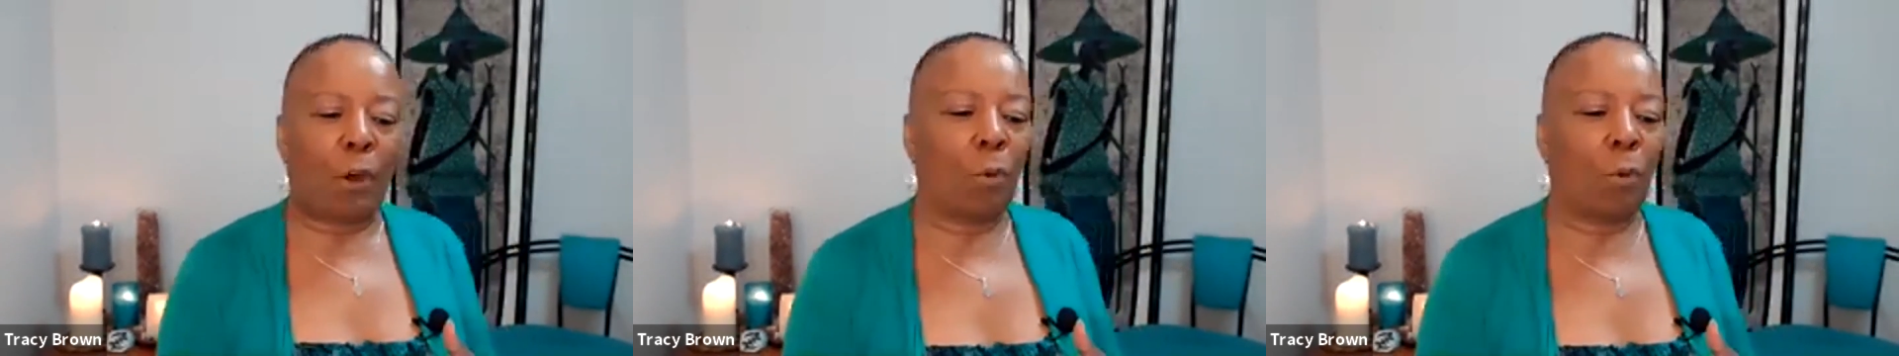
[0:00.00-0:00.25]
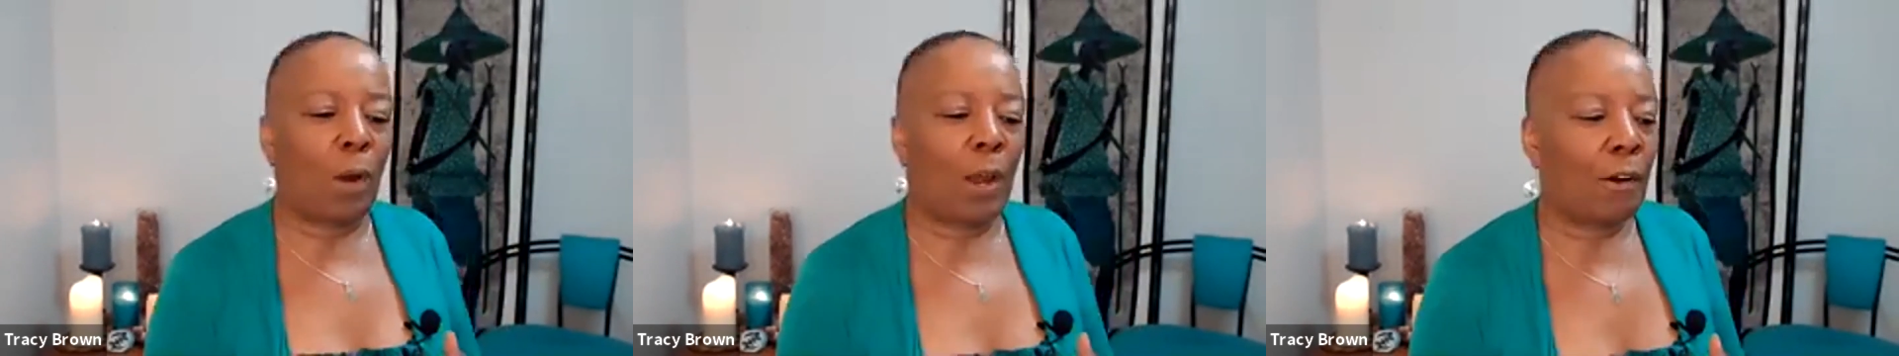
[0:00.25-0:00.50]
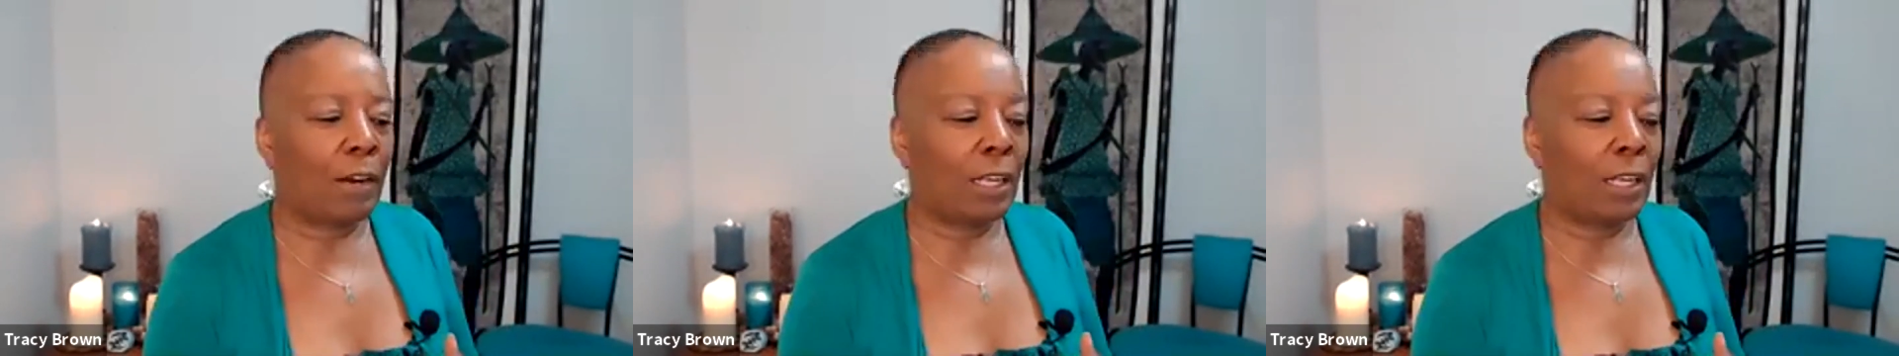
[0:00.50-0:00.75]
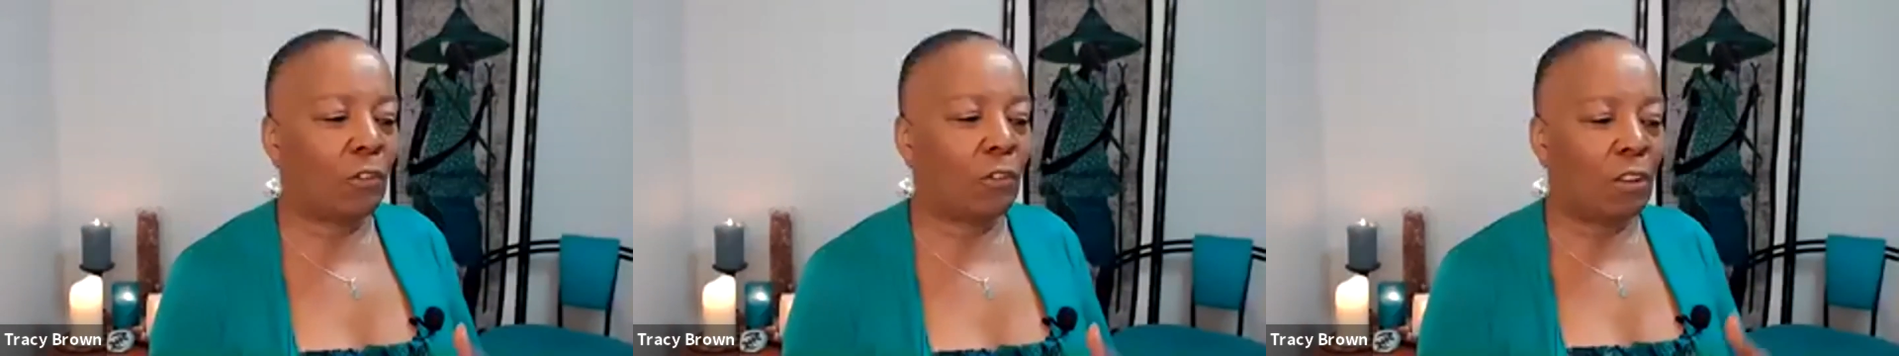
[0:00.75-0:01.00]
or where
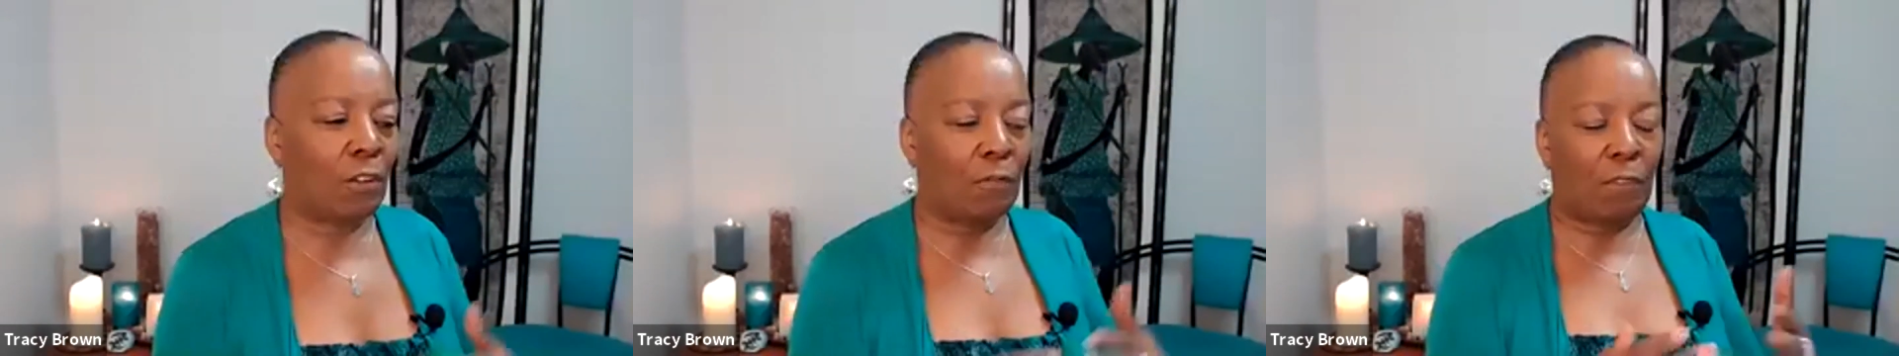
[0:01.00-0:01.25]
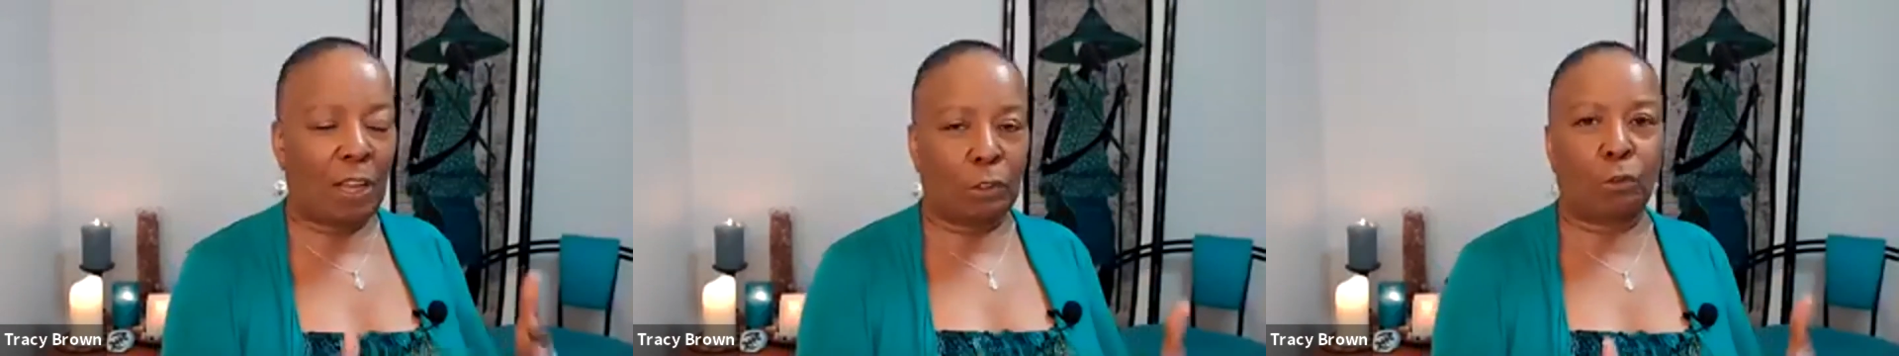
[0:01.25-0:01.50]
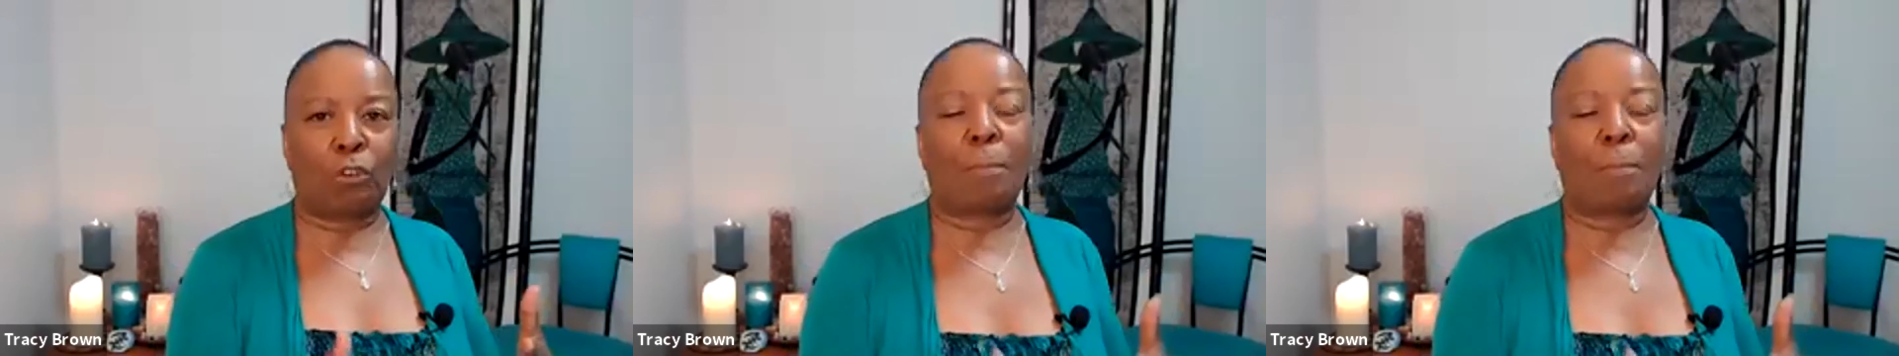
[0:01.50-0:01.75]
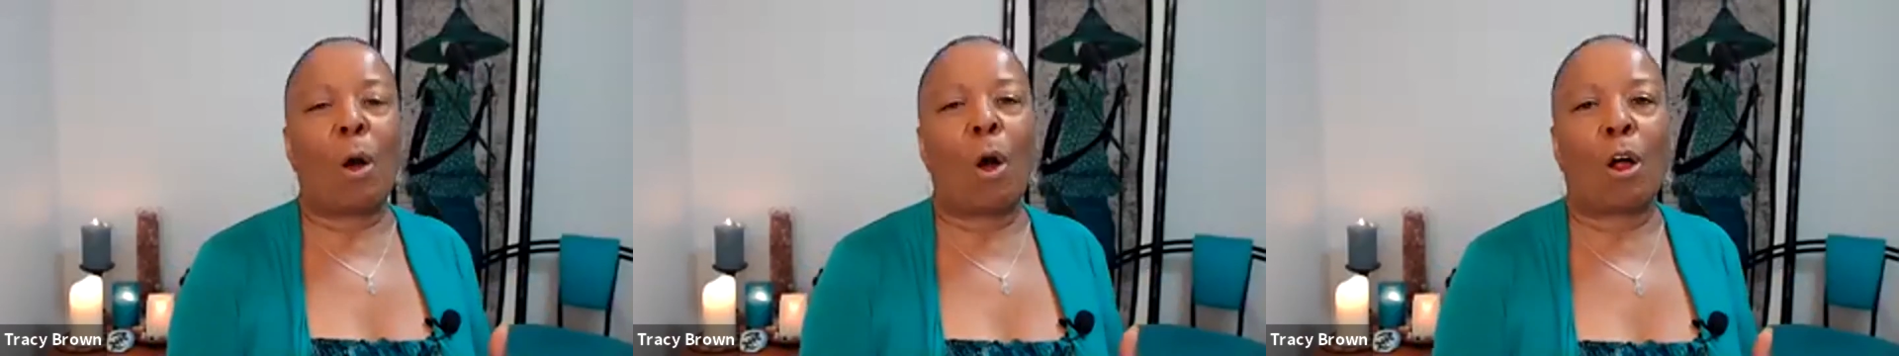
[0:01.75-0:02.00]
is the
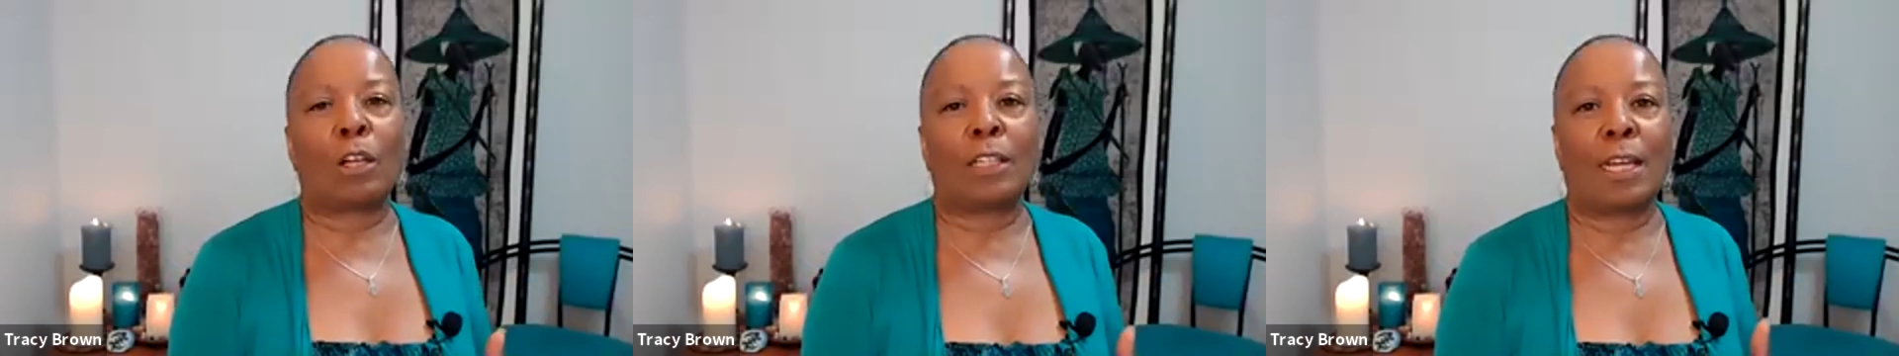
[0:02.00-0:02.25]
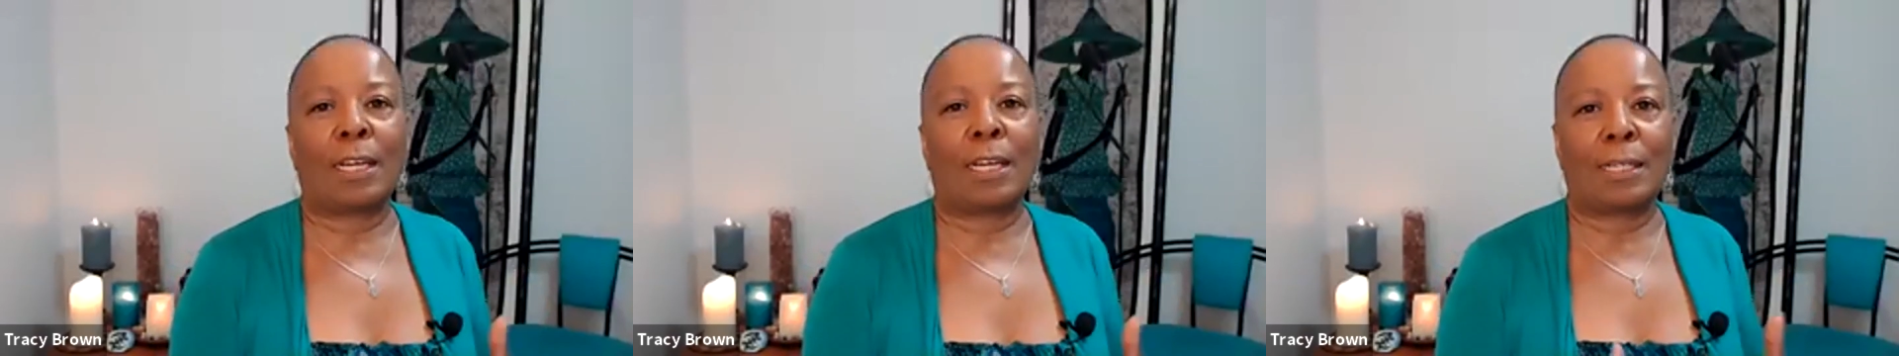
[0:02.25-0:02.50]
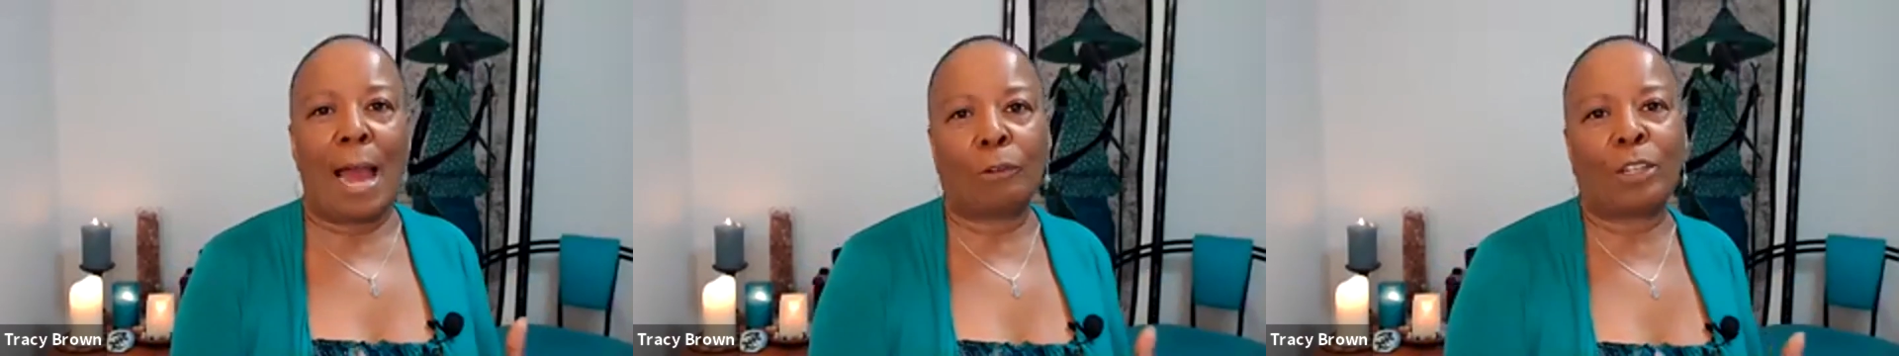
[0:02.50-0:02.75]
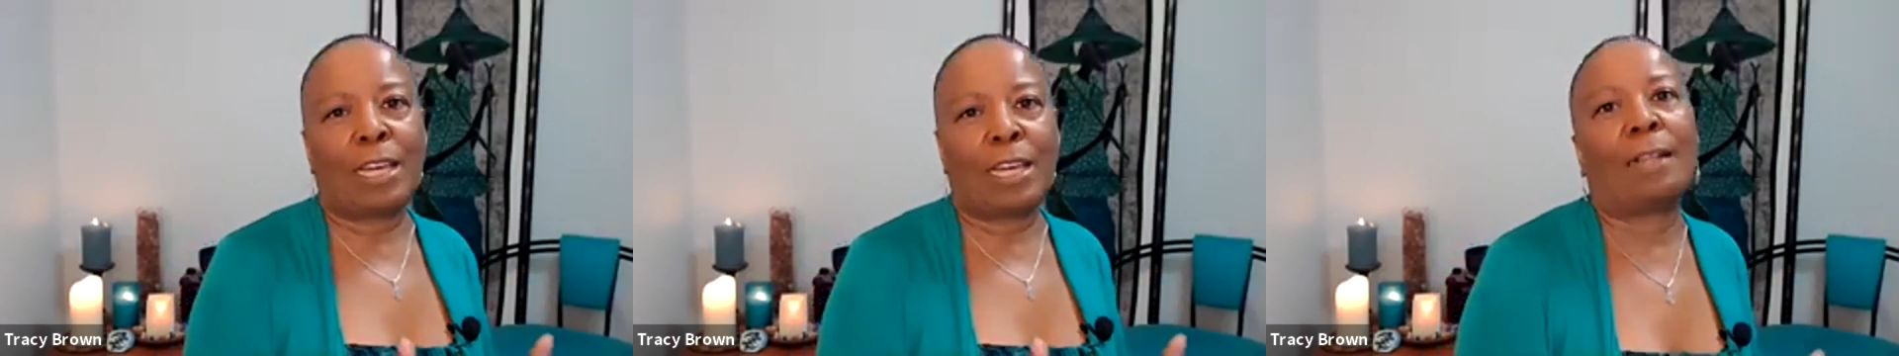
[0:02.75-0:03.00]
fellowship hall, and how
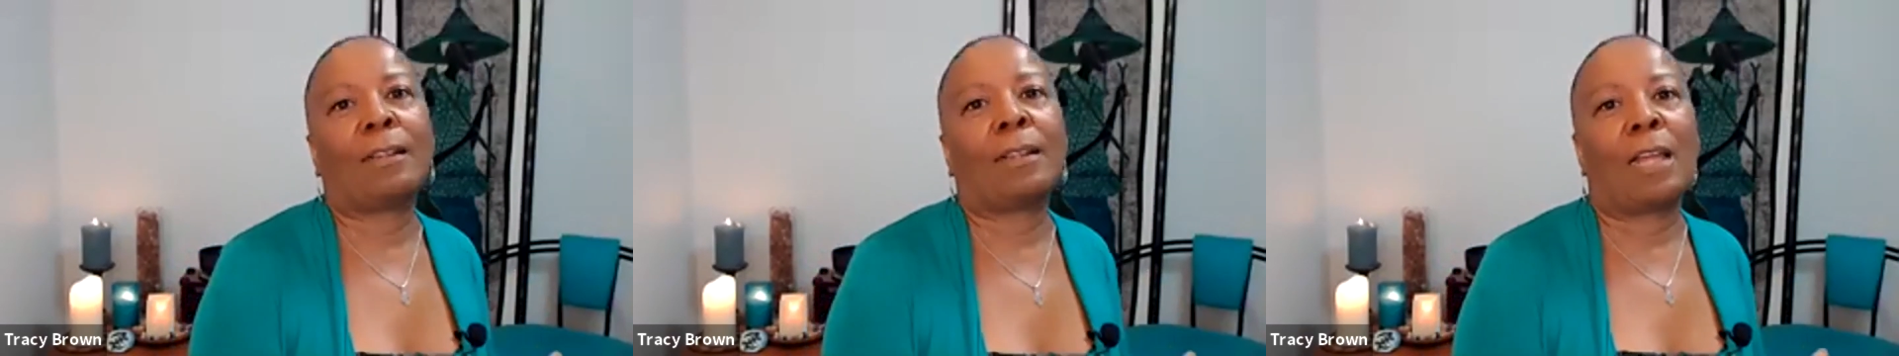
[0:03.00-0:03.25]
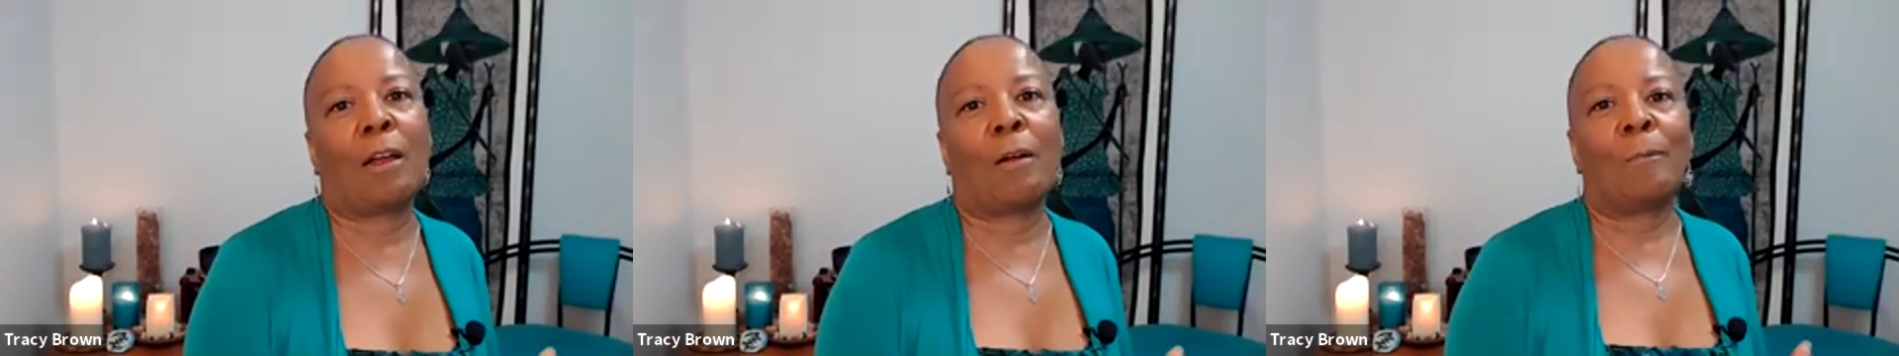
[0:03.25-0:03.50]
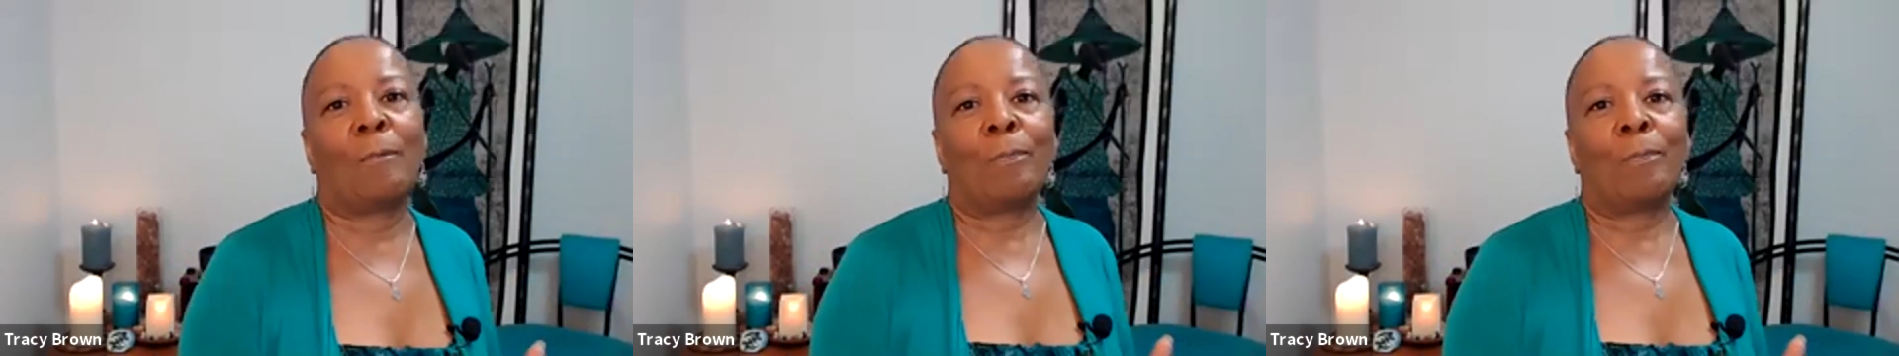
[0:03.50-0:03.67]
to get there?